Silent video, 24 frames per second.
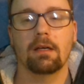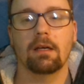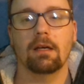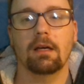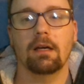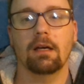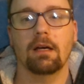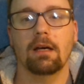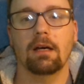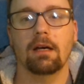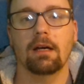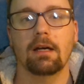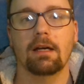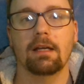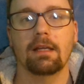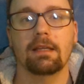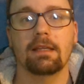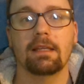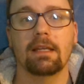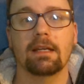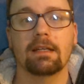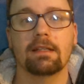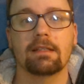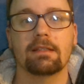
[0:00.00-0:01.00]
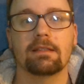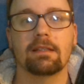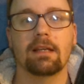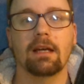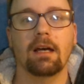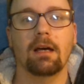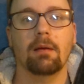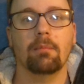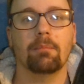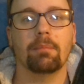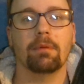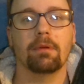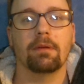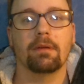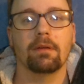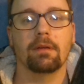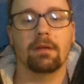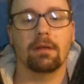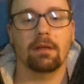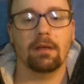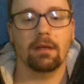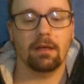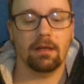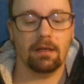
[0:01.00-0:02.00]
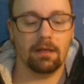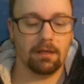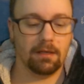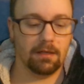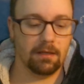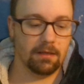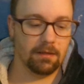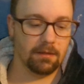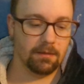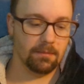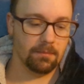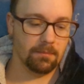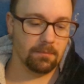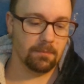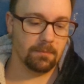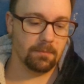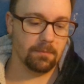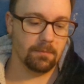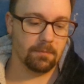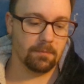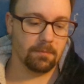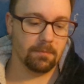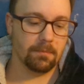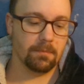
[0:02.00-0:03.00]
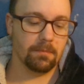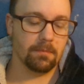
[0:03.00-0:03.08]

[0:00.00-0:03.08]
Uh, next up, um,